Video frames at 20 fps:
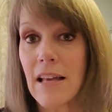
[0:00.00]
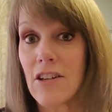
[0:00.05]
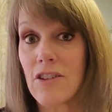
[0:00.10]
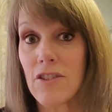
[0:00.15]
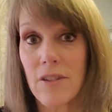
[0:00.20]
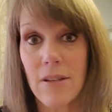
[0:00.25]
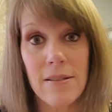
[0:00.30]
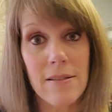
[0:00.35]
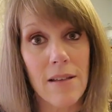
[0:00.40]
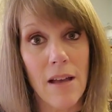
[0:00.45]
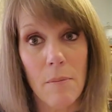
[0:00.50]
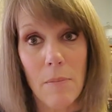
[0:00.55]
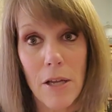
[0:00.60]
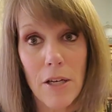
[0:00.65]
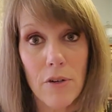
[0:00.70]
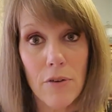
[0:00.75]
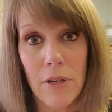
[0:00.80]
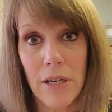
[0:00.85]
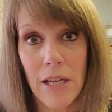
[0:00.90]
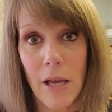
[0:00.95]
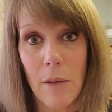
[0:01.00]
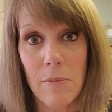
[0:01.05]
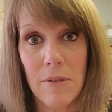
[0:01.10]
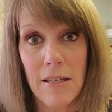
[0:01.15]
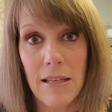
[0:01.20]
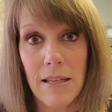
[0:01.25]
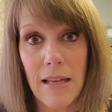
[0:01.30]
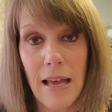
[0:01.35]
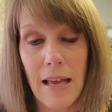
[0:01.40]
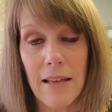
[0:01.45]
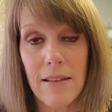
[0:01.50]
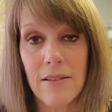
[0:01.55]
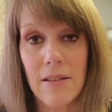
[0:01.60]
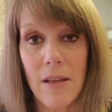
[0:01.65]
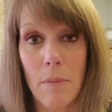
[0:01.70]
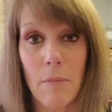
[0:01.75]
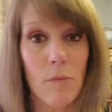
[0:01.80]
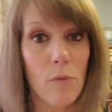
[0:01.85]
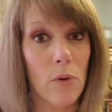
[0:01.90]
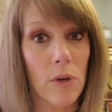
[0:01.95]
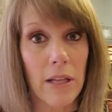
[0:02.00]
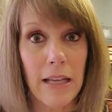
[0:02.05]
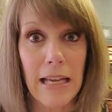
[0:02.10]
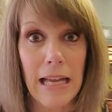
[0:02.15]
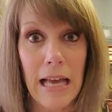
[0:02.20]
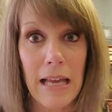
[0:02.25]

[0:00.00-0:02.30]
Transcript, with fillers: I just got my tree up today, so I'm really